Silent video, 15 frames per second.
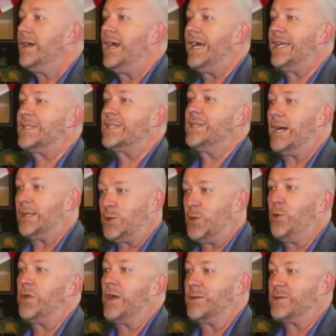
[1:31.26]
it's not
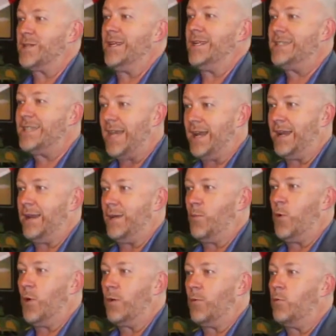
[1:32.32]
2010
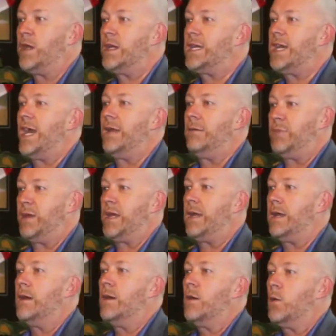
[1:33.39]
anymore. We can't
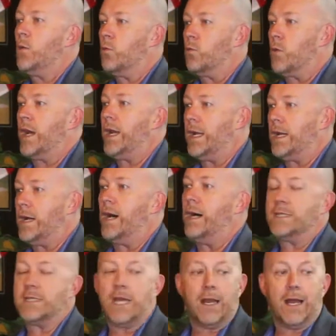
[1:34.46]
be writing
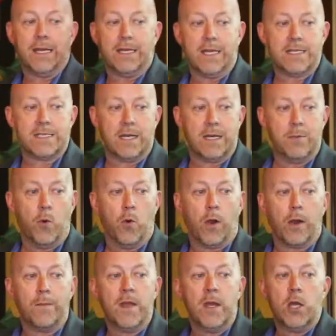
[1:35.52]
content like this
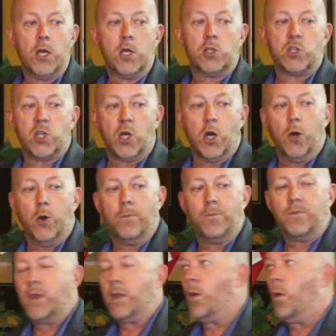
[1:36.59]
anymore. So
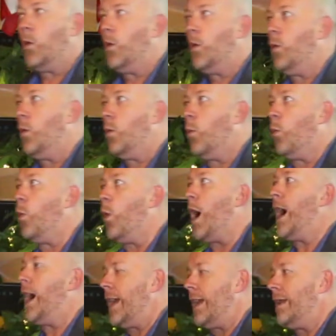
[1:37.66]

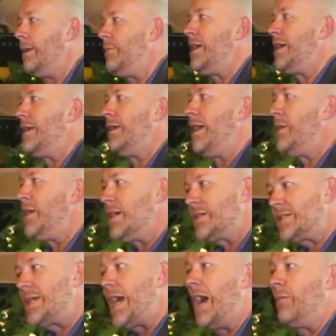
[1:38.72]
why? And let me let me
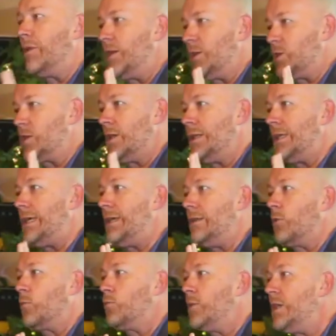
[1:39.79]
establish the
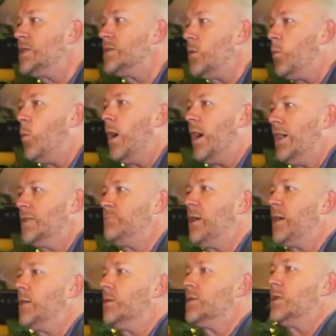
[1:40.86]
the reason why is
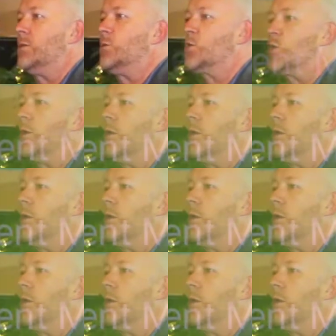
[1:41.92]
because there's a